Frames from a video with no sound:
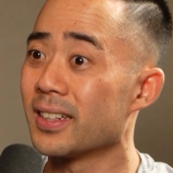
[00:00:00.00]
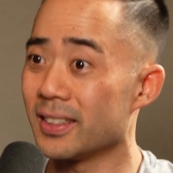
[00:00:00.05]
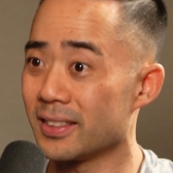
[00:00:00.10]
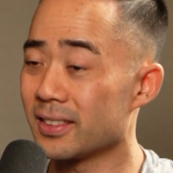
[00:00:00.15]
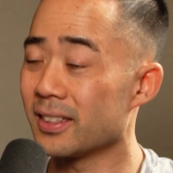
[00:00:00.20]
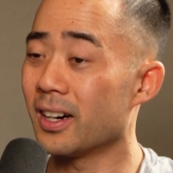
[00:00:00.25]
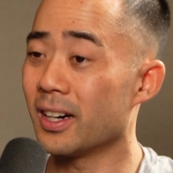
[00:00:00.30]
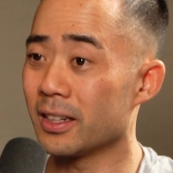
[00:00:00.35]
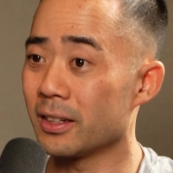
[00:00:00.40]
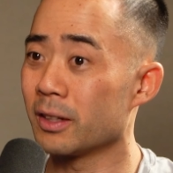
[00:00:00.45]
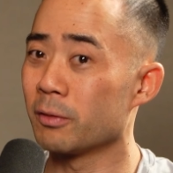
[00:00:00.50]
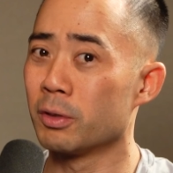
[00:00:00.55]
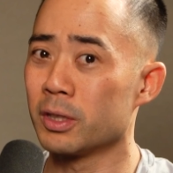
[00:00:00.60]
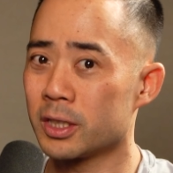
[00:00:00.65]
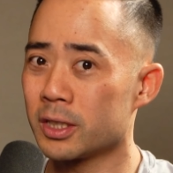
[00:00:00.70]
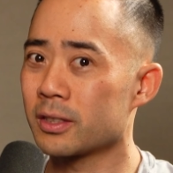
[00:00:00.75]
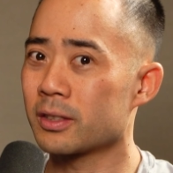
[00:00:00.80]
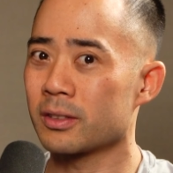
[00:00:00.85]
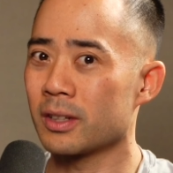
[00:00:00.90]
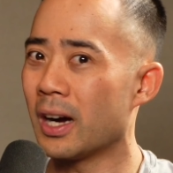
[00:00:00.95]
He's not,
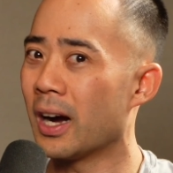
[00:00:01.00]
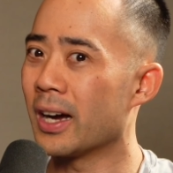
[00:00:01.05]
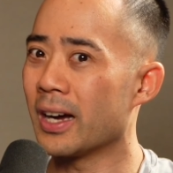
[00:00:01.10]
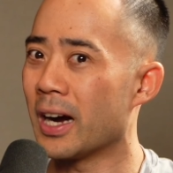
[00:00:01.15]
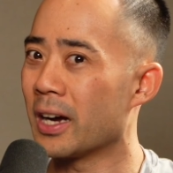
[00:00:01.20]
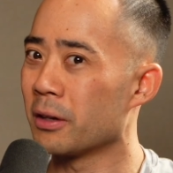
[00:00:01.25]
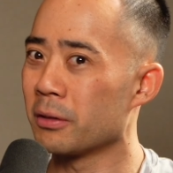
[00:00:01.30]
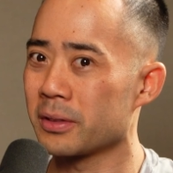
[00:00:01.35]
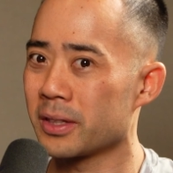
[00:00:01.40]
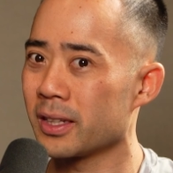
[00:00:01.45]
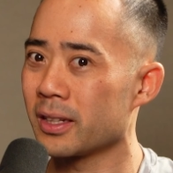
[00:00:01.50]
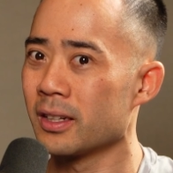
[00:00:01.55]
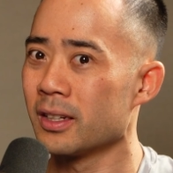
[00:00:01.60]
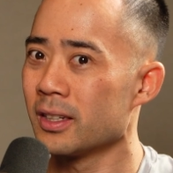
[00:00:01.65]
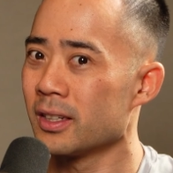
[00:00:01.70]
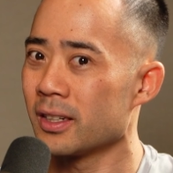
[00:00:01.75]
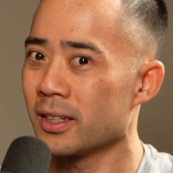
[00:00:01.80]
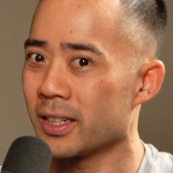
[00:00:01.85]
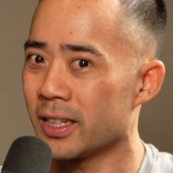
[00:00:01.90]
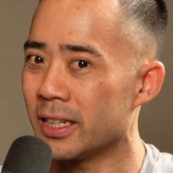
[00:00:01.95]
which is, I don't,
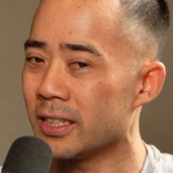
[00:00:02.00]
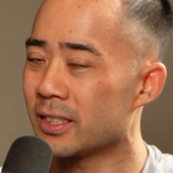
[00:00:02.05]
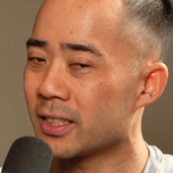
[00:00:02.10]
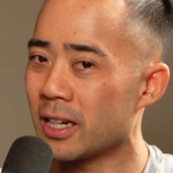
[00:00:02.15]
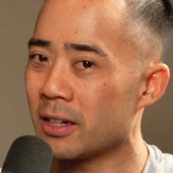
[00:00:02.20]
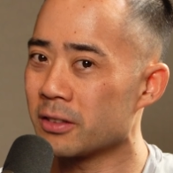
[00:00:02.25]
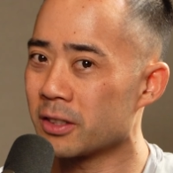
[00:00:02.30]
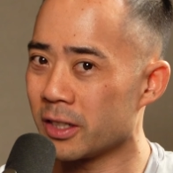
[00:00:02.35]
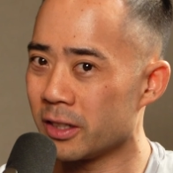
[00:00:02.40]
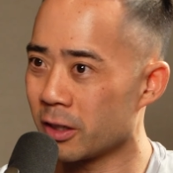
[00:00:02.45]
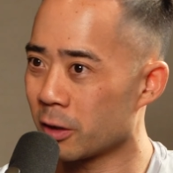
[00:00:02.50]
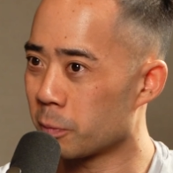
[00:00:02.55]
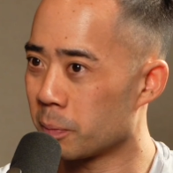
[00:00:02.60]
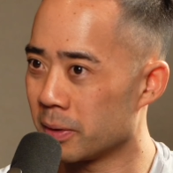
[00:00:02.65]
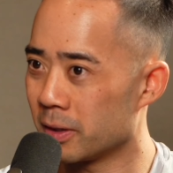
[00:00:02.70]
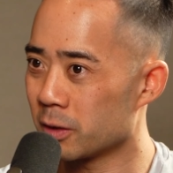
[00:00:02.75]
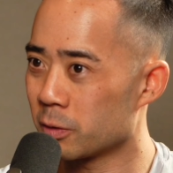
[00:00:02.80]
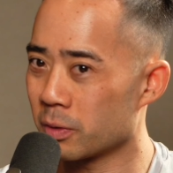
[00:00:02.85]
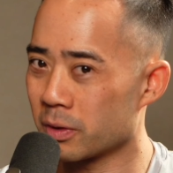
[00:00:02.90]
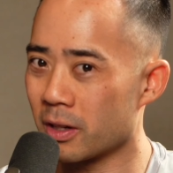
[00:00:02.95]
he sounds
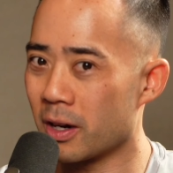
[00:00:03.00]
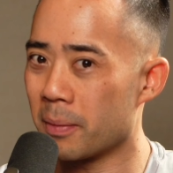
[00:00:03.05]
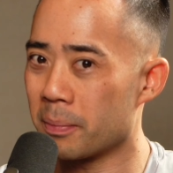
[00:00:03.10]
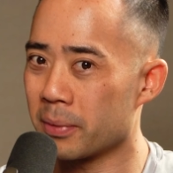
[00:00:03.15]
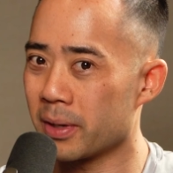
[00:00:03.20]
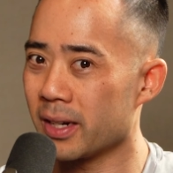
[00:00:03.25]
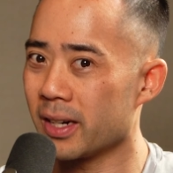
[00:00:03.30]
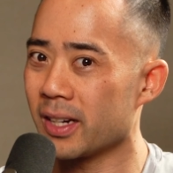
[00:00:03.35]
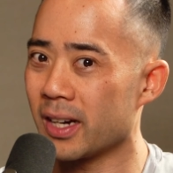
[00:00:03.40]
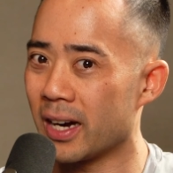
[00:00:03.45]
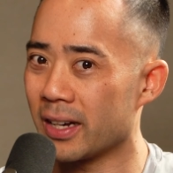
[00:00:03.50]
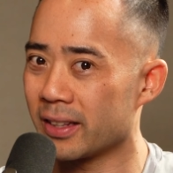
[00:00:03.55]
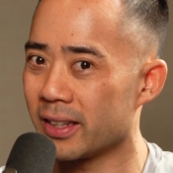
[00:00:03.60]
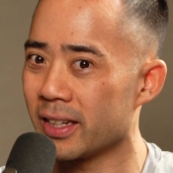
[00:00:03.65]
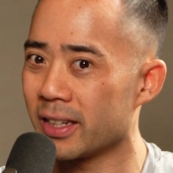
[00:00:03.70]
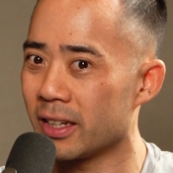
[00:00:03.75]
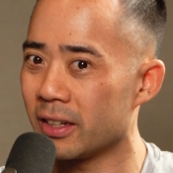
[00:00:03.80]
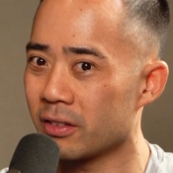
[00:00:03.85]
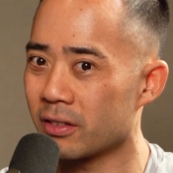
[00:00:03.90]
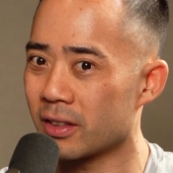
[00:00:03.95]
inexperienced with operating. I
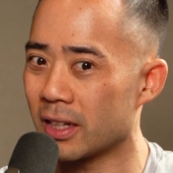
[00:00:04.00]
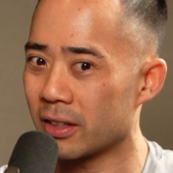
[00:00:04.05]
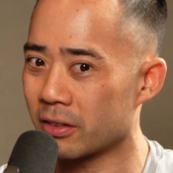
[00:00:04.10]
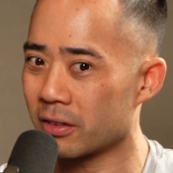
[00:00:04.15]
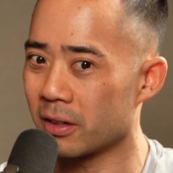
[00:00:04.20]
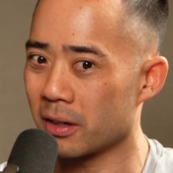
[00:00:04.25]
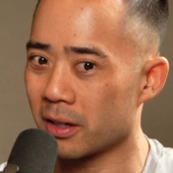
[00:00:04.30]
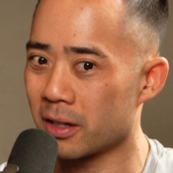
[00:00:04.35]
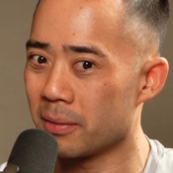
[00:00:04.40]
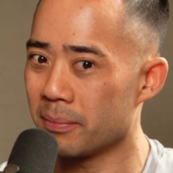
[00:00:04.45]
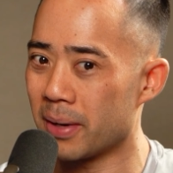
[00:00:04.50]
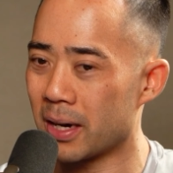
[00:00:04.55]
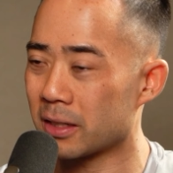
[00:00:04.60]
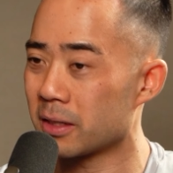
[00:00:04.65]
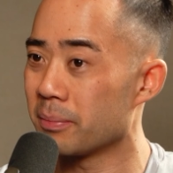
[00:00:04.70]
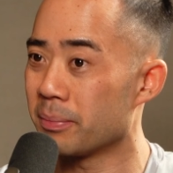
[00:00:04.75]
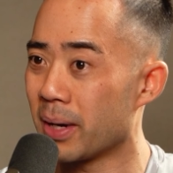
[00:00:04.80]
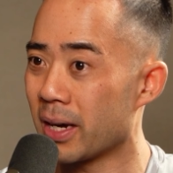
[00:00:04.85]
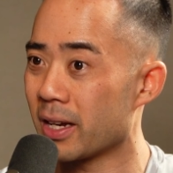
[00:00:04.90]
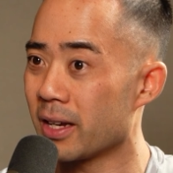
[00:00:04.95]
think that's going to come
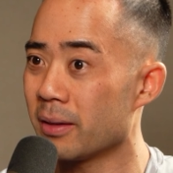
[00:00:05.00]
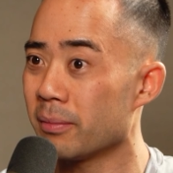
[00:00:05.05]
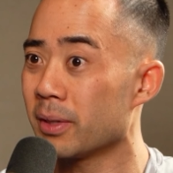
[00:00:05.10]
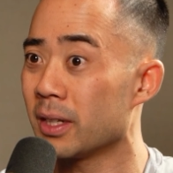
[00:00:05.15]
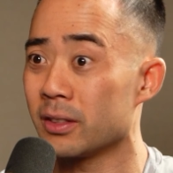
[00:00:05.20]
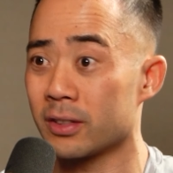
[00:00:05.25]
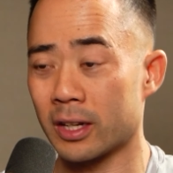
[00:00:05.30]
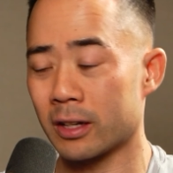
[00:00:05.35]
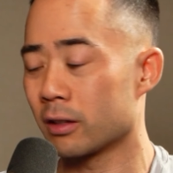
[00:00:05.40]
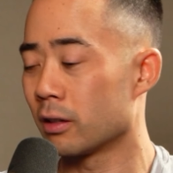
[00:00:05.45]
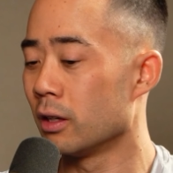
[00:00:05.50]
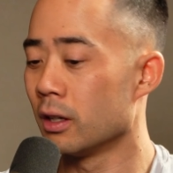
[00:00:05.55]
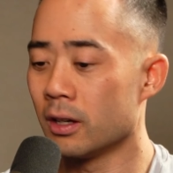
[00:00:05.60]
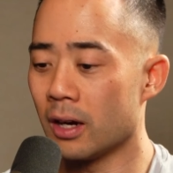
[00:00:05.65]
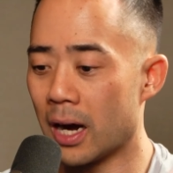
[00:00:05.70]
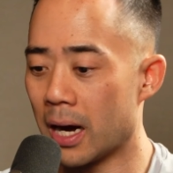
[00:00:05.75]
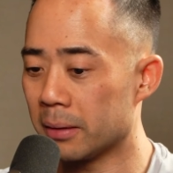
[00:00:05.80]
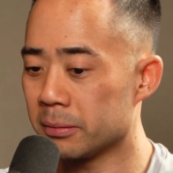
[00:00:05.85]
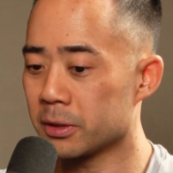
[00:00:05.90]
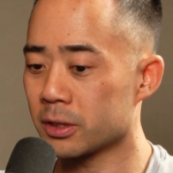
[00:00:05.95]
back to bite him. He's like,
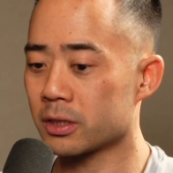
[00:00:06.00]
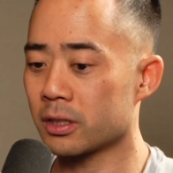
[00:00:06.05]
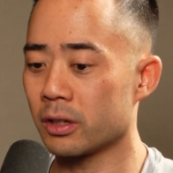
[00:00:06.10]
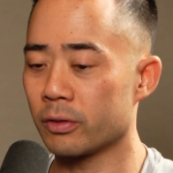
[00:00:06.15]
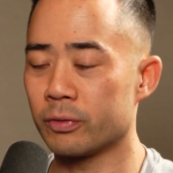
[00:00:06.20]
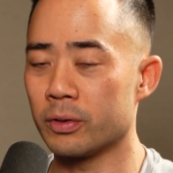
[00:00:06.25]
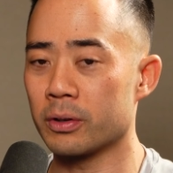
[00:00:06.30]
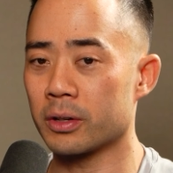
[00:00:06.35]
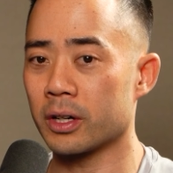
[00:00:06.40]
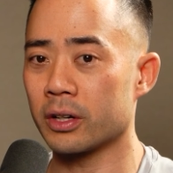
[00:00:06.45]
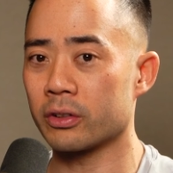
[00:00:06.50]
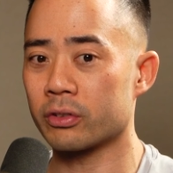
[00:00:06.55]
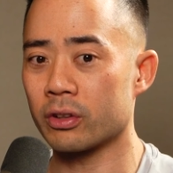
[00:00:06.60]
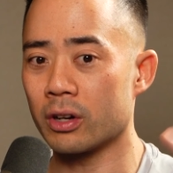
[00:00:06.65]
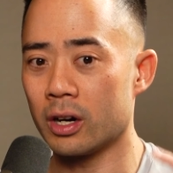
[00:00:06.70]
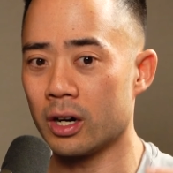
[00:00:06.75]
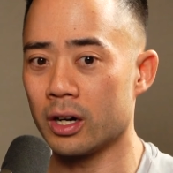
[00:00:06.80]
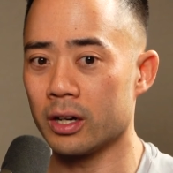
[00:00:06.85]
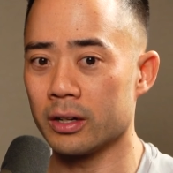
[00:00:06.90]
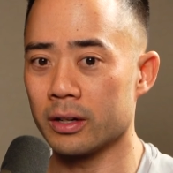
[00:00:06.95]
I'm just going to focus
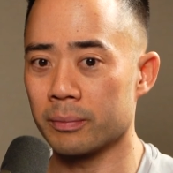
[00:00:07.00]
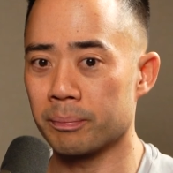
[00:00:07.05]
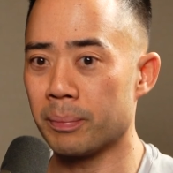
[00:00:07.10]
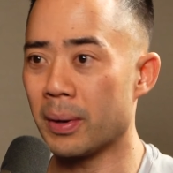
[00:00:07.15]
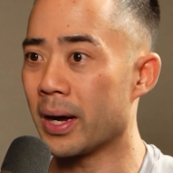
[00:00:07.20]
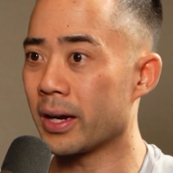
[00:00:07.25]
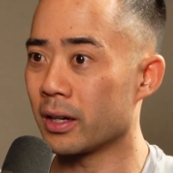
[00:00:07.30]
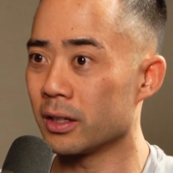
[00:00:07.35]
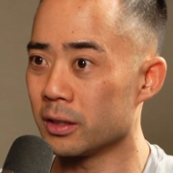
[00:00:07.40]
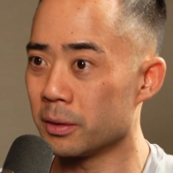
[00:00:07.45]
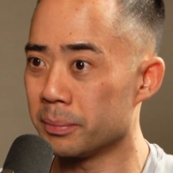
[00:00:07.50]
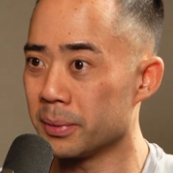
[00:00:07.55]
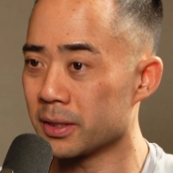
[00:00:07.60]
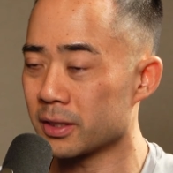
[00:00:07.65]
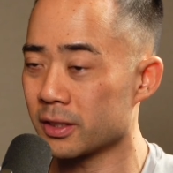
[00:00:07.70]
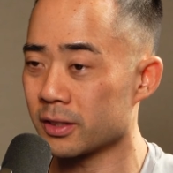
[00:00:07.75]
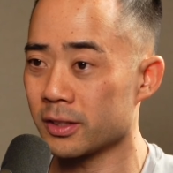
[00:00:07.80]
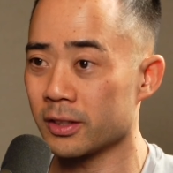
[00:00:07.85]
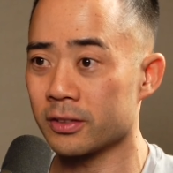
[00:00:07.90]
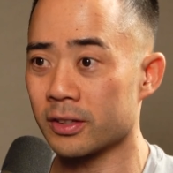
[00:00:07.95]
on buying other
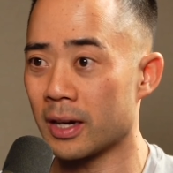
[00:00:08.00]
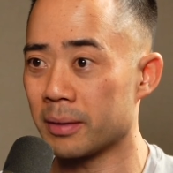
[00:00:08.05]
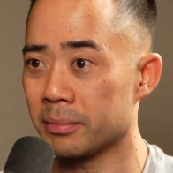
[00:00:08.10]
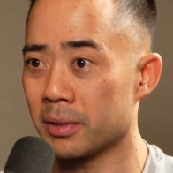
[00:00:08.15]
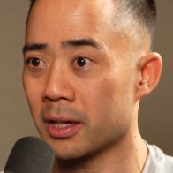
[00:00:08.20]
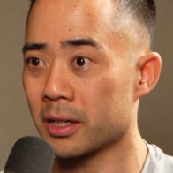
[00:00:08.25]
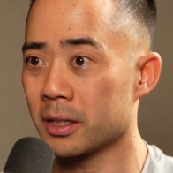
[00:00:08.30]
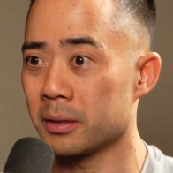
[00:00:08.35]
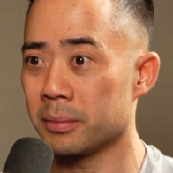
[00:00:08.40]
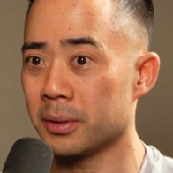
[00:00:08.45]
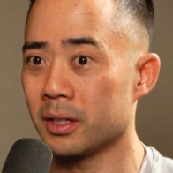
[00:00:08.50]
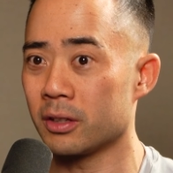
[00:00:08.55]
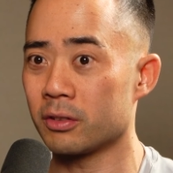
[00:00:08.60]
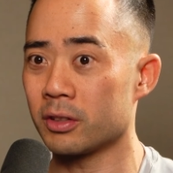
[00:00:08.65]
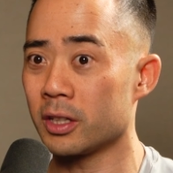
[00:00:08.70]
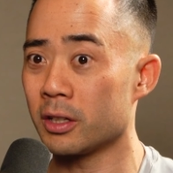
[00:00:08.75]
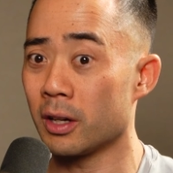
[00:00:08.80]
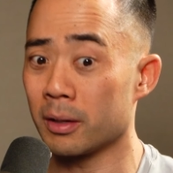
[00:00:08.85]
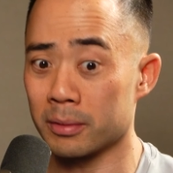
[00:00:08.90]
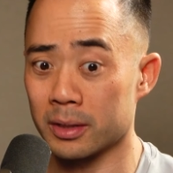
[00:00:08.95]
businesses. I'm not going to be the
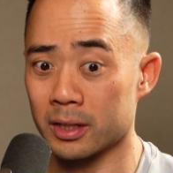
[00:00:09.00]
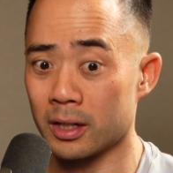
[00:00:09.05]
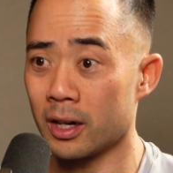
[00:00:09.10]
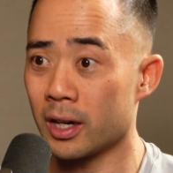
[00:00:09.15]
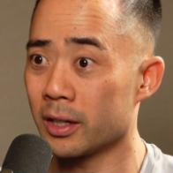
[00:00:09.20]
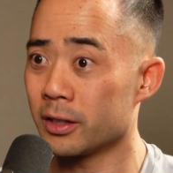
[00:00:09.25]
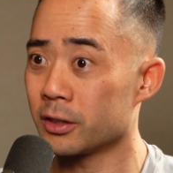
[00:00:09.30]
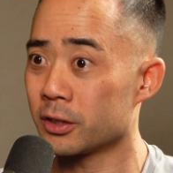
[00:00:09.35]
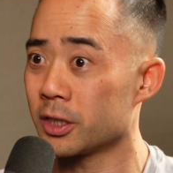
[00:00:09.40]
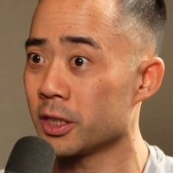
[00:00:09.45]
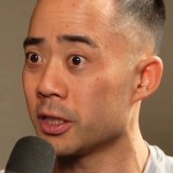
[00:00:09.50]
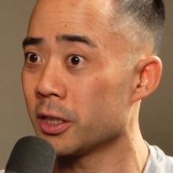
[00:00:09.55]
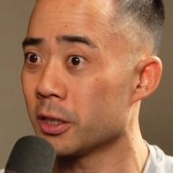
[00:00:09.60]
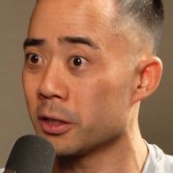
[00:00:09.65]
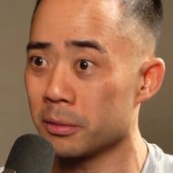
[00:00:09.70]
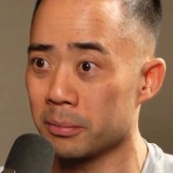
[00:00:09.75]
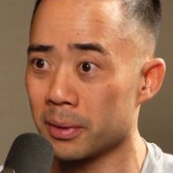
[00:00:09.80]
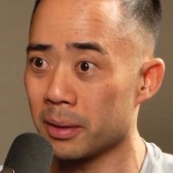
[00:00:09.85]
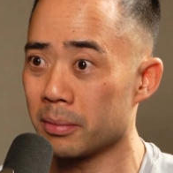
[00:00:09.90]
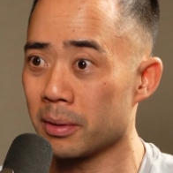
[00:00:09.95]
CEO. I'm going to hire a
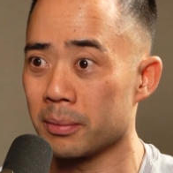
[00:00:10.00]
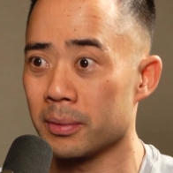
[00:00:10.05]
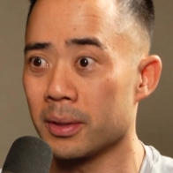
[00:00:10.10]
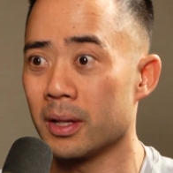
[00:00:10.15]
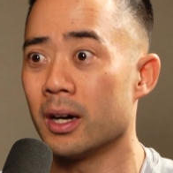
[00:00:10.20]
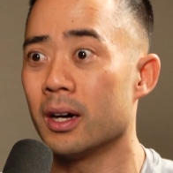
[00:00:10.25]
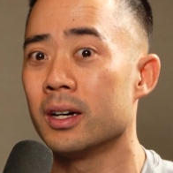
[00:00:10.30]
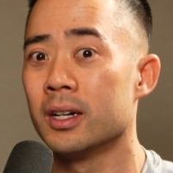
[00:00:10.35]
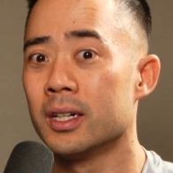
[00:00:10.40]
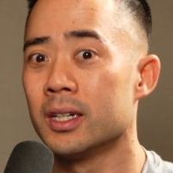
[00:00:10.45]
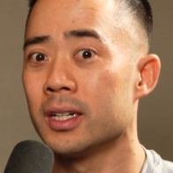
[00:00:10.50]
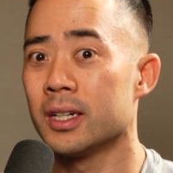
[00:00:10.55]
CEO, blah, blah, blah.